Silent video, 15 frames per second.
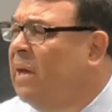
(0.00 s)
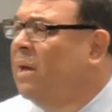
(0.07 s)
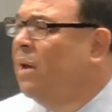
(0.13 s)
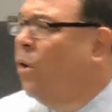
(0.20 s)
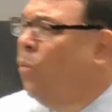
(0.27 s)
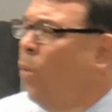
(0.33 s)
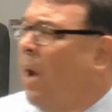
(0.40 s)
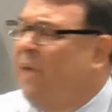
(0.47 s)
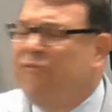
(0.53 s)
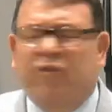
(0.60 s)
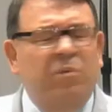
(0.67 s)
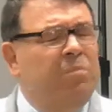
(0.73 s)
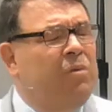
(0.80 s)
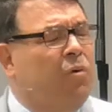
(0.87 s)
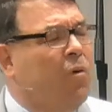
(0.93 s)
away
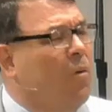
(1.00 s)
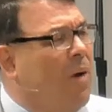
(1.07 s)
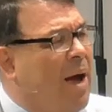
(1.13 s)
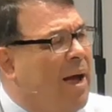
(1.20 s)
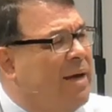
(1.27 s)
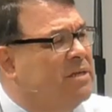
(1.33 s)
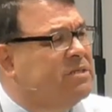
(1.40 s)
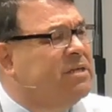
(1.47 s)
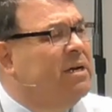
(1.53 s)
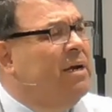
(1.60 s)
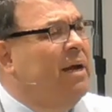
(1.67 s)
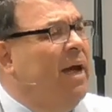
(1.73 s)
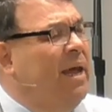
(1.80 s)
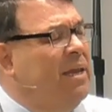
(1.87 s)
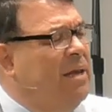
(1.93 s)
from Christ
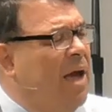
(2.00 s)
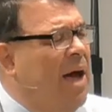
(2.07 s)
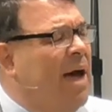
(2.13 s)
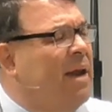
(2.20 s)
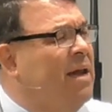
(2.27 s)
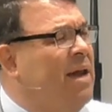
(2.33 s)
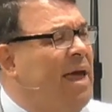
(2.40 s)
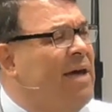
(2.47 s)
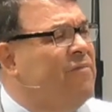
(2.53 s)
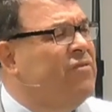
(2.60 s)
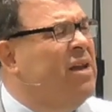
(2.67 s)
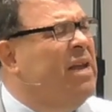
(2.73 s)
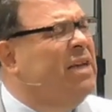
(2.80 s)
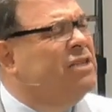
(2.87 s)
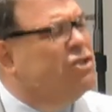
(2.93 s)
and God in heaven
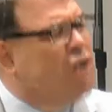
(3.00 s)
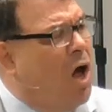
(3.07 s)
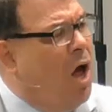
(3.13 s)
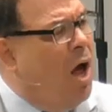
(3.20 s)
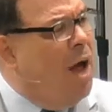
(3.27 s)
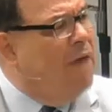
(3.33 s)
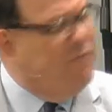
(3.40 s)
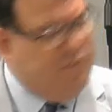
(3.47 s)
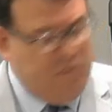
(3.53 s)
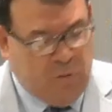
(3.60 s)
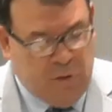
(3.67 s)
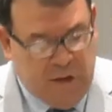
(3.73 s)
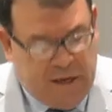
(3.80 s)
is awful.